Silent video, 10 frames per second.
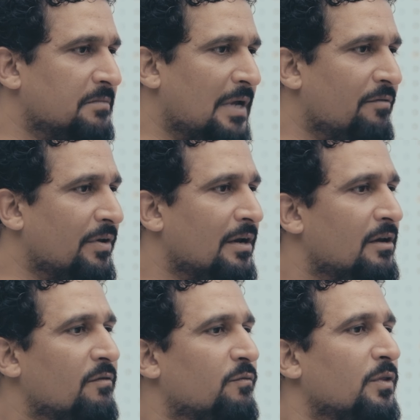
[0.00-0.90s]
Having
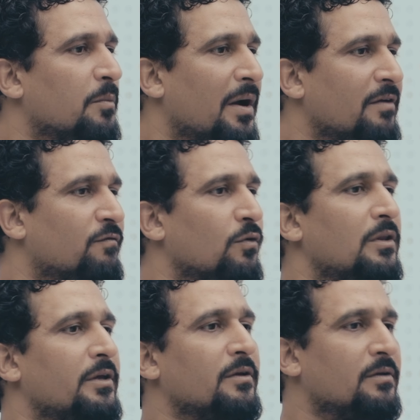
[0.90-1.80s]
lived with the bike
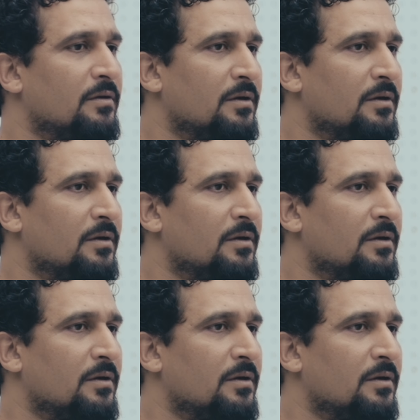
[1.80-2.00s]
fully,